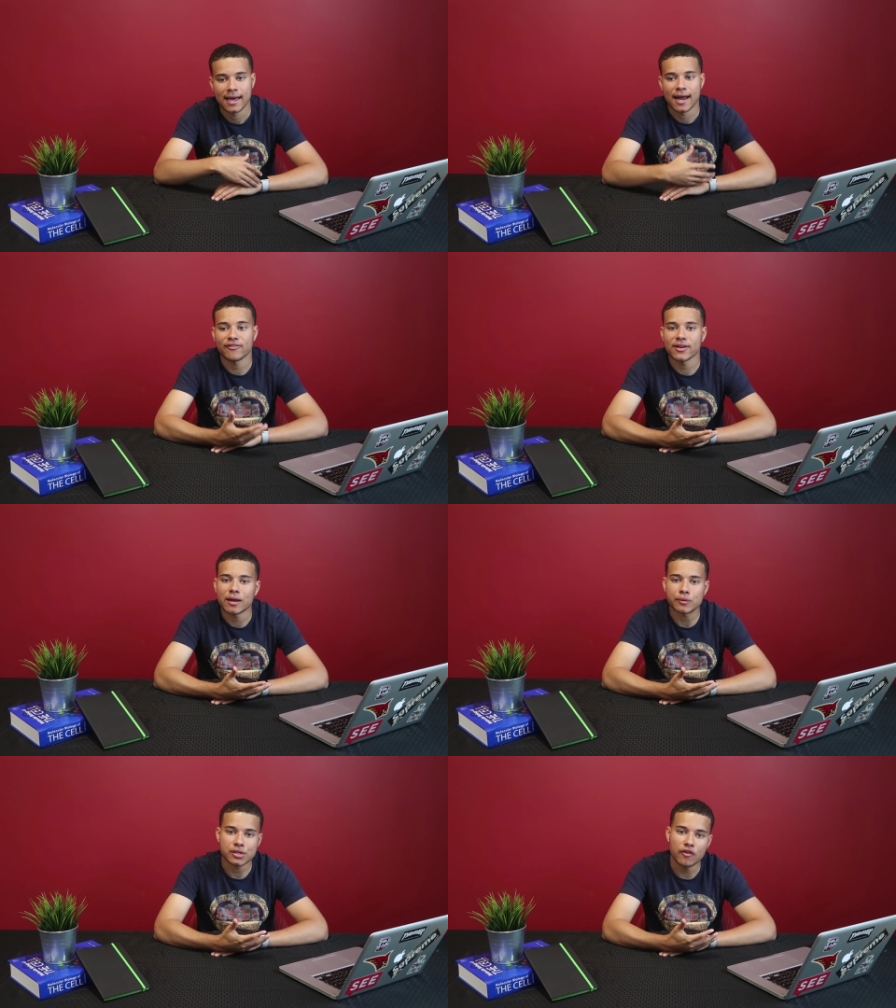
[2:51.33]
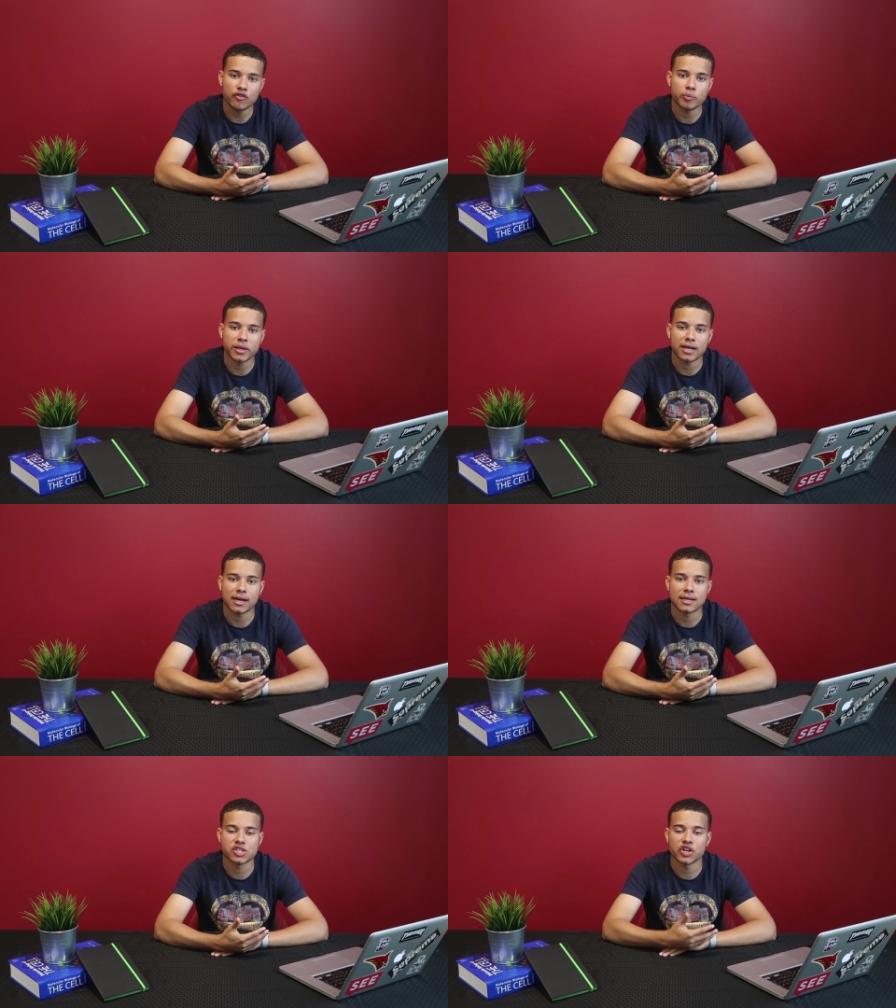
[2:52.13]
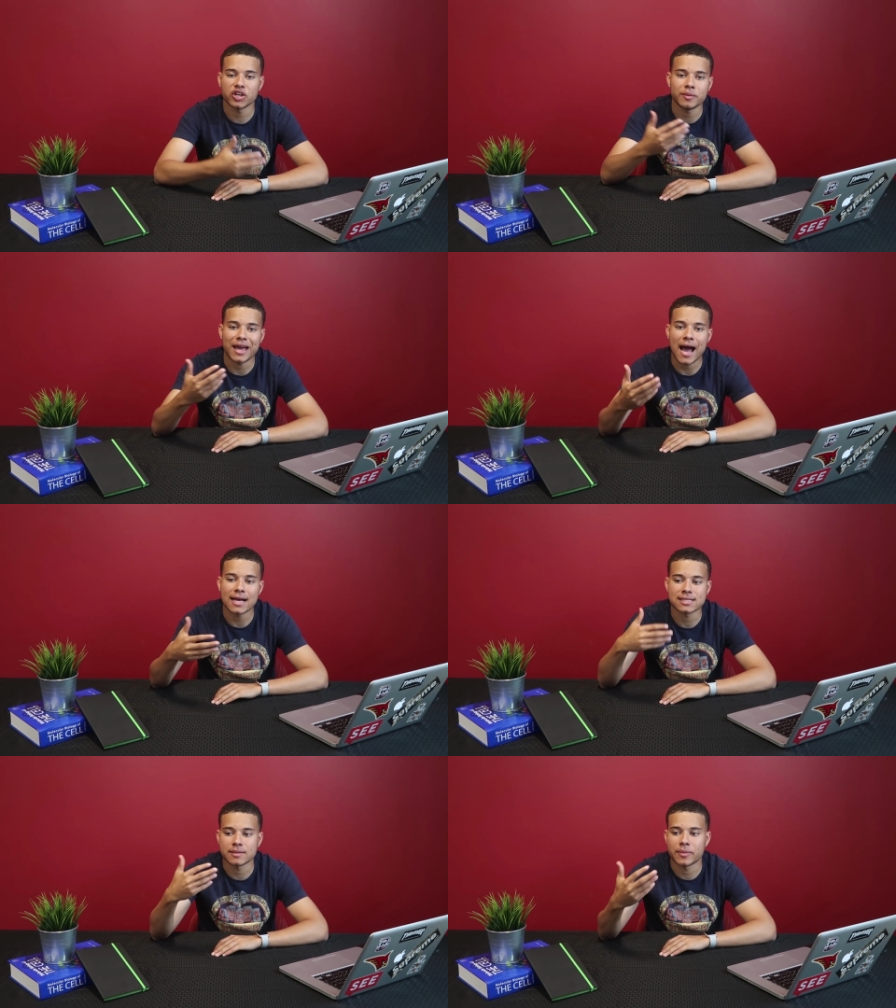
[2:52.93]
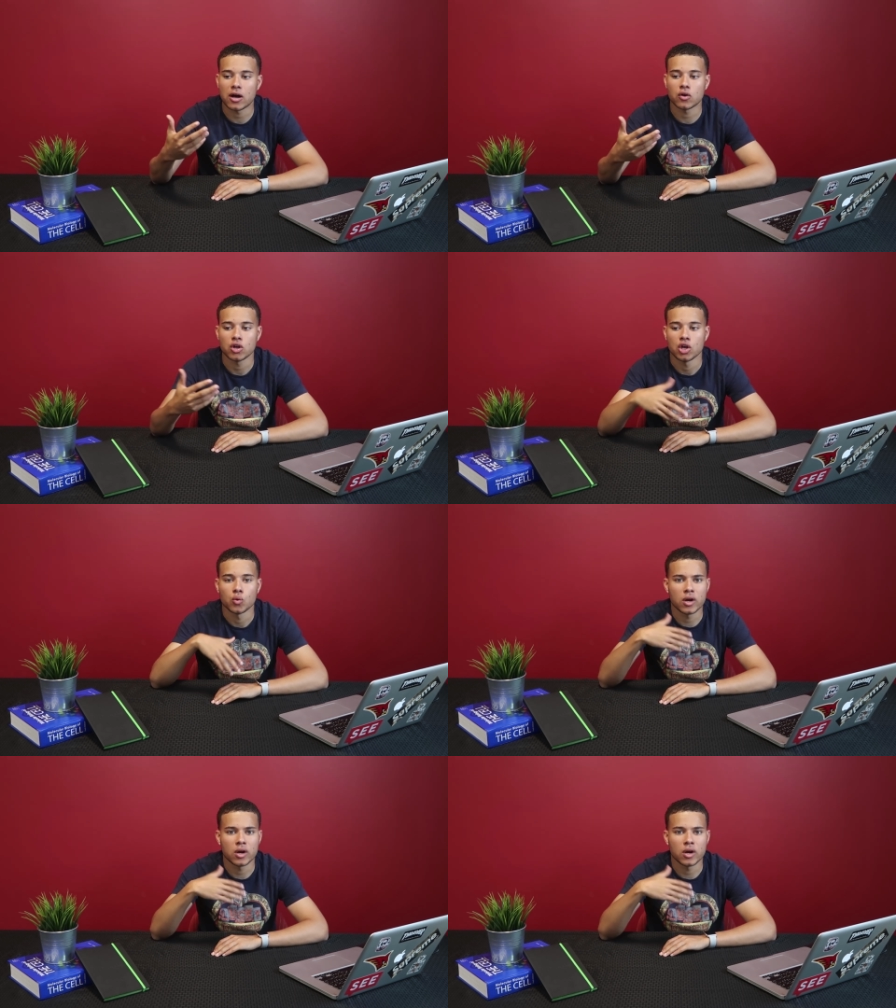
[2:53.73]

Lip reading: And I feel like that was helpful because you're going to be asked about